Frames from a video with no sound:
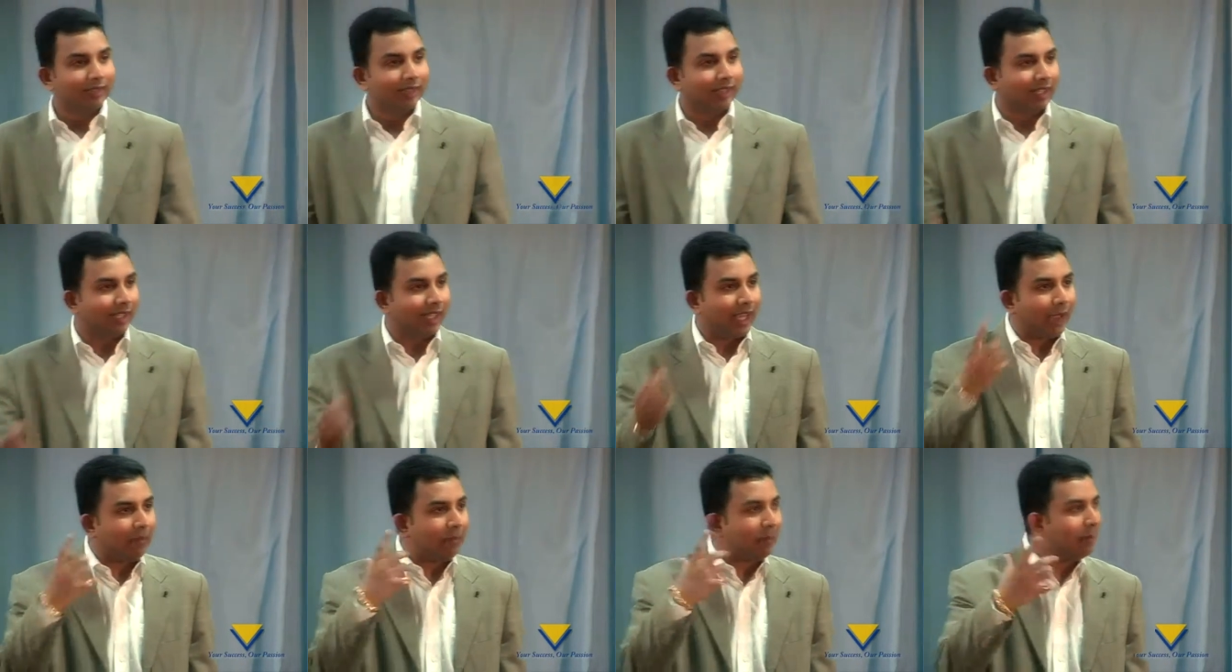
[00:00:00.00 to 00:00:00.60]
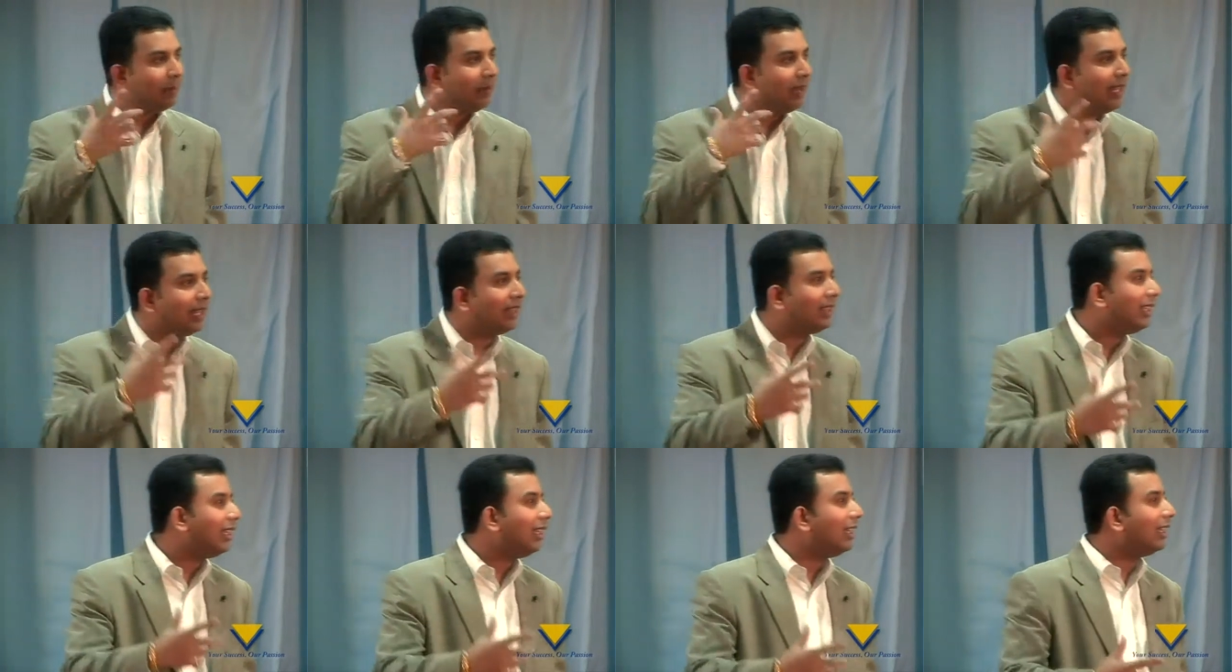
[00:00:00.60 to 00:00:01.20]
the
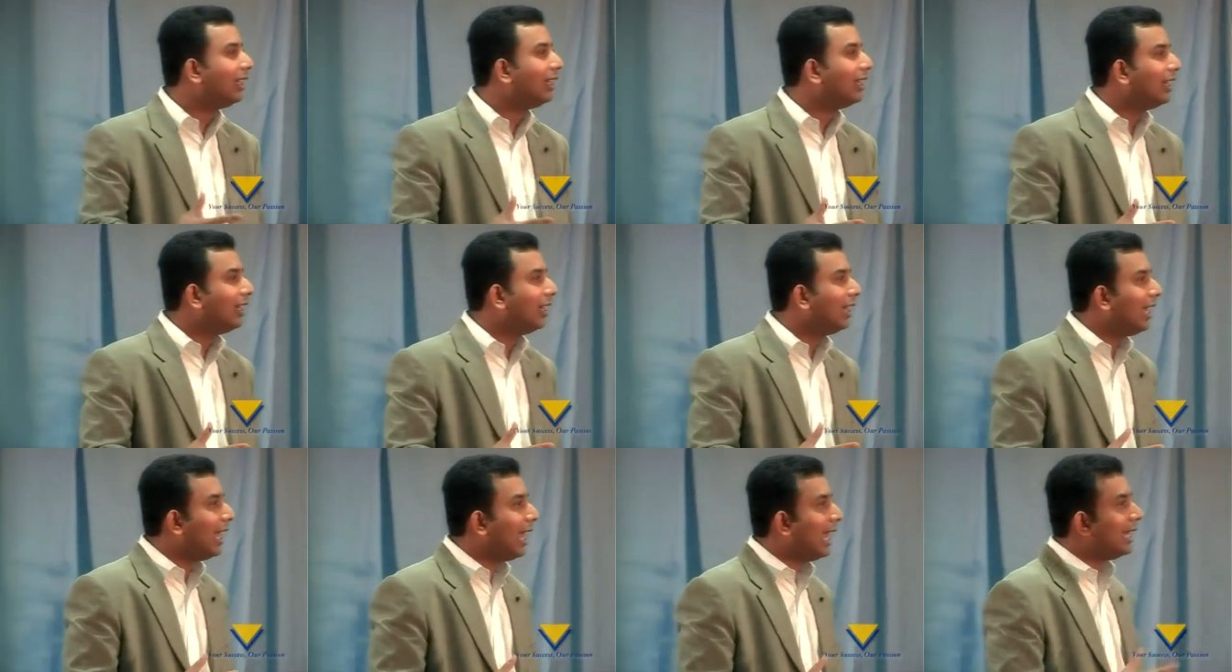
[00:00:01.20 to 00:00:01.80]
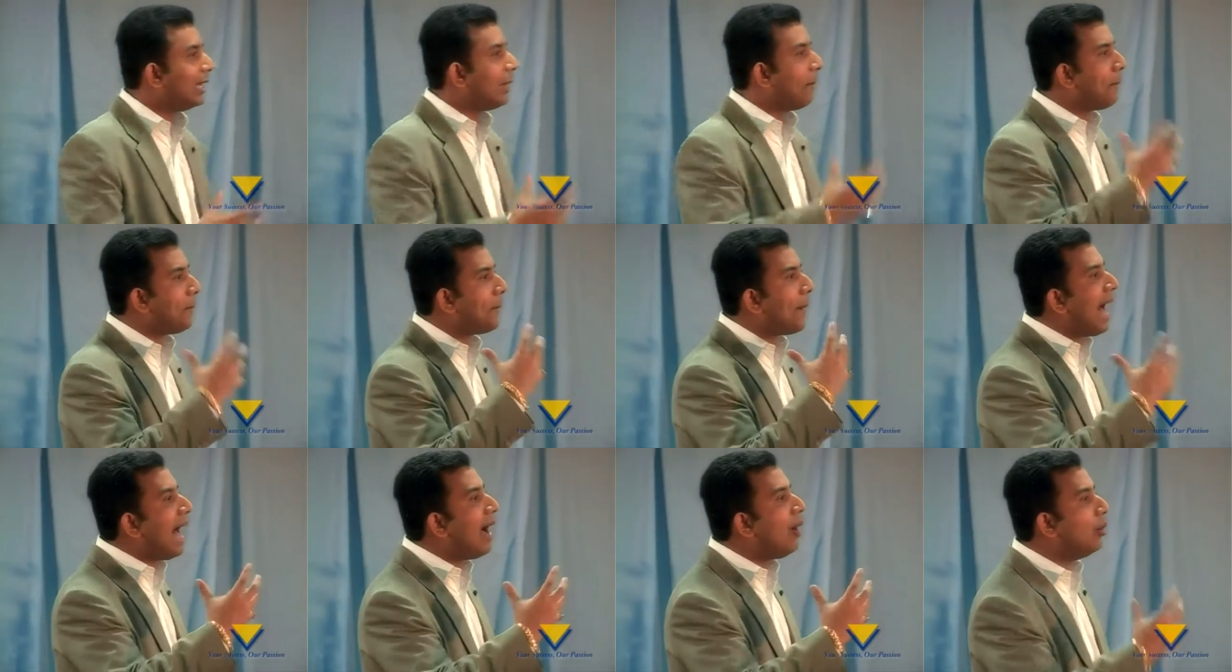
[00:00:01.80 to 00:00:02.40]
capability and the
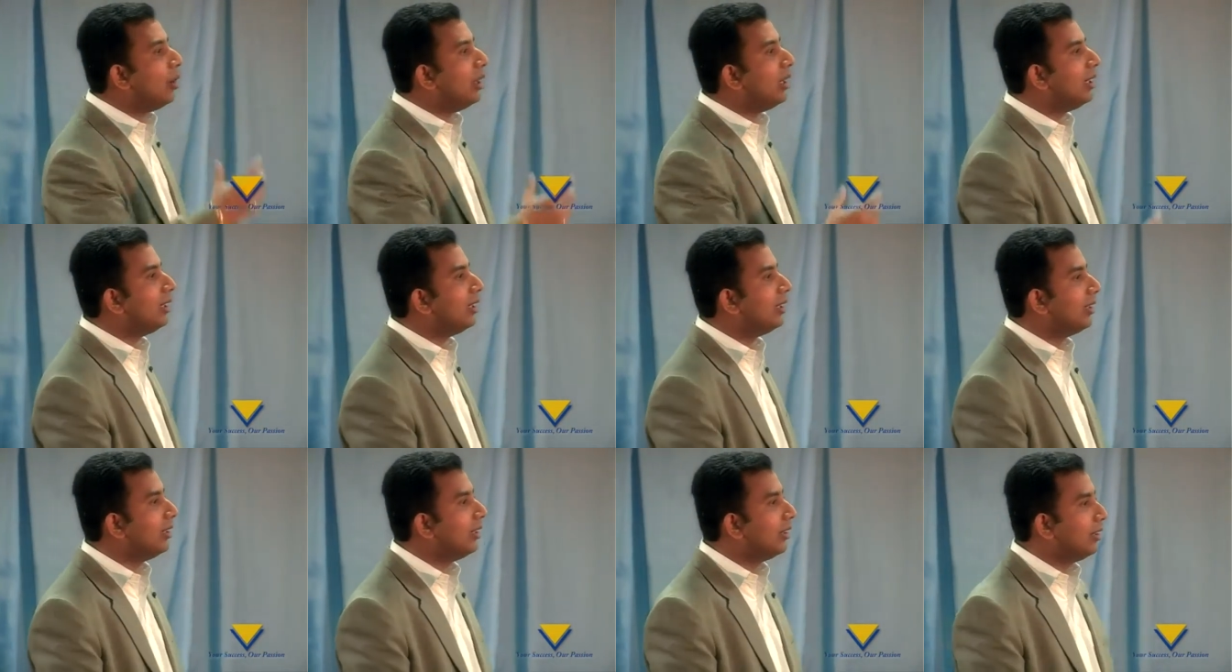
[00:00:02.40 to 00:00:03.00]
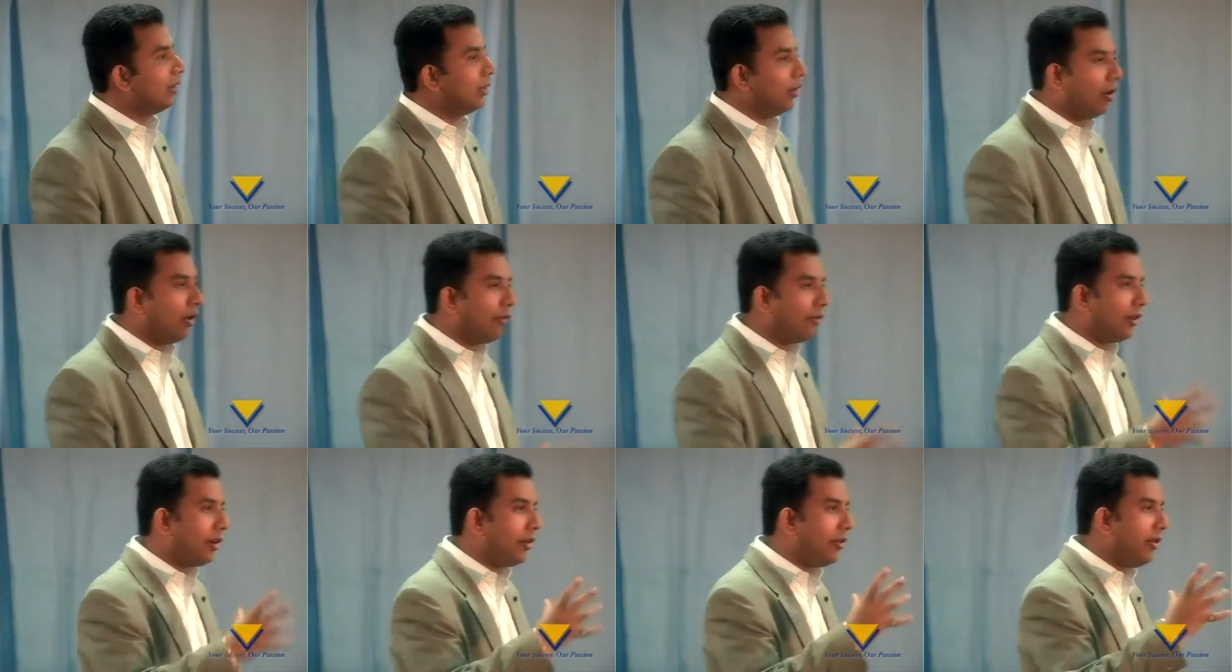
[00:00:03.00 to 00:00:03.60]
power
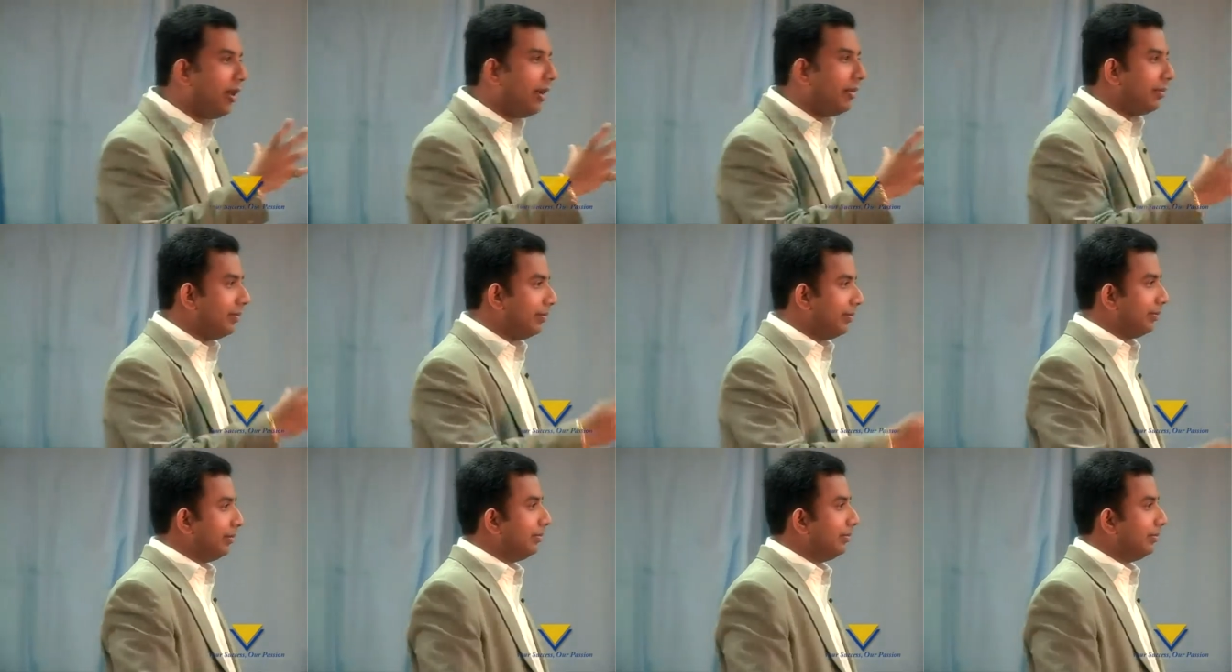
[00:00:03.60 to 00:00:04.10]
of a dream.